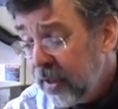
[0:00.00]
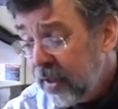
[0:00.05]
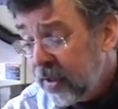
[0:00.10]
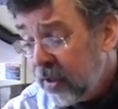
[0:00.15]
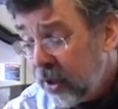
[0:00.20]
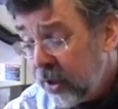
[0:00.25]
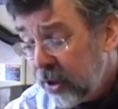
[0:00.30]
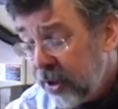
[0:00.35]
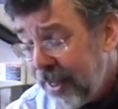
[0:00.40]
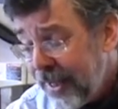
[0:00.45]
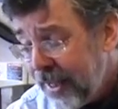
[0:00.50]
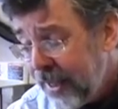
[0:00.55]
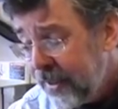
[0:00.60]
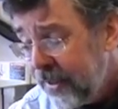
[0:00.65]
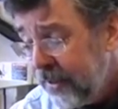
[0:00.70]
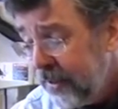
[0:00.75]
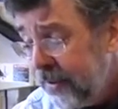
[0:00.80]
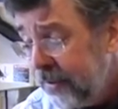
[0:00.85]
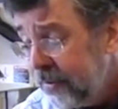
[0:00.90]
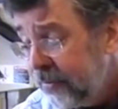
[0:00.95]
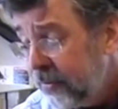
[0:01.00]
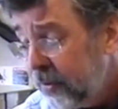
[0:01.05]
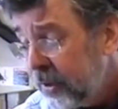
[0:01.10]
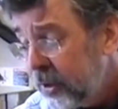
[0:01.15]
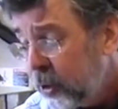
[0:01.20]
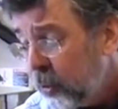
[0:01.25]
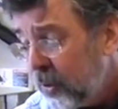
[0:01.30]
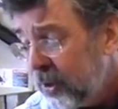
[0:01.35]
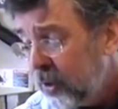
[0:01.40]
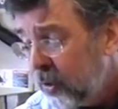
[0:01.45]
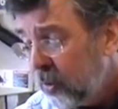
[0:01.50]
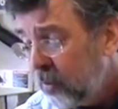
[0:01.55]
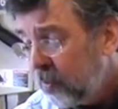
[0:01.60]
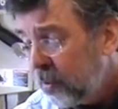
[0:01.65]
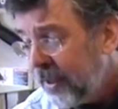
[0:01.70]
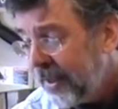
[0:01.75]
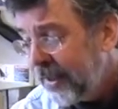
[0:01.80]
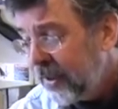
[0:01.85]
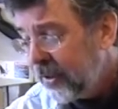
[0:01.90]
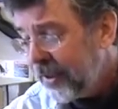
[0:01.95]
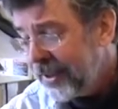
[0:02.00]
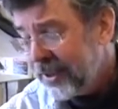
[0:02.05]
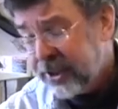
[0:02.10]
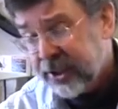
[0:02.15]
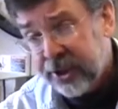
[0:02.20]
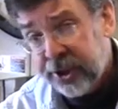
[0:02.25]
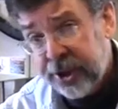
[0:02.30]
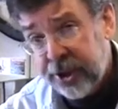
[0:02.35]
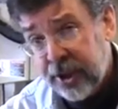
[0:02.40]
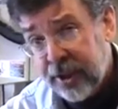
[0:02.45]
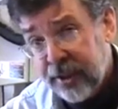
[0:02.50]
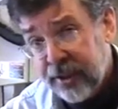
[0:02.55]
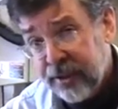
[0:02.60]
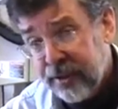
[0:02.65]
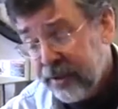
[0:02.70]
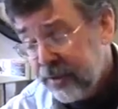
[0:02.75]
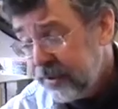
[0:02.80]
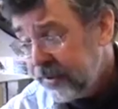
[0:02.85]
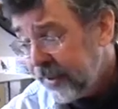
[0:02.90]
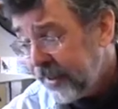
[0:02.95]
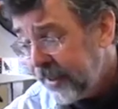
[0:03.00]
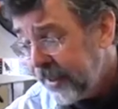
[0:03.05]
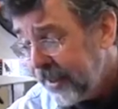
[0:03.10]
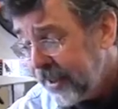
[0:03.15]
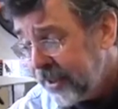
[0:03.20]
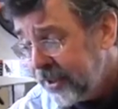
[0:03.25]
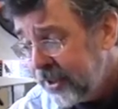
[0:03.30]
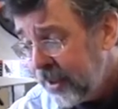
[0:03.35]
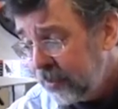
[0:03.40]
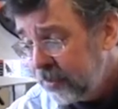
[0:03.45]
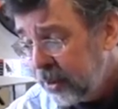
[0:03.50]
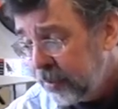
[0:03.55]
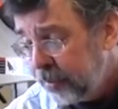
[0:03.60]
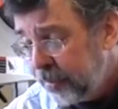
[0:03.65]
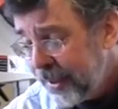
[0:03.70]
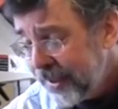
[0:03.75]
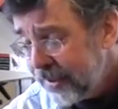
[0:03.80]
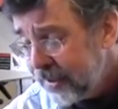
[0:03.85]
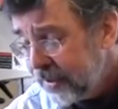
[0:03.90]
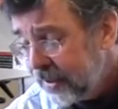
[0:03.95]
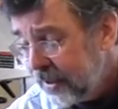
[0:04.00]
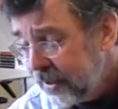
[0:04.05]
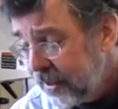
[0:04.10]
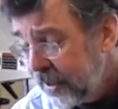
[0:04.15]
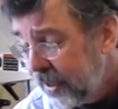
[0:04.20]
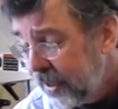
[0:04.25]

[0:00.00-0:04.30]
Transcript: cutter head for the jointer and planer is a chuck that can accept a bit,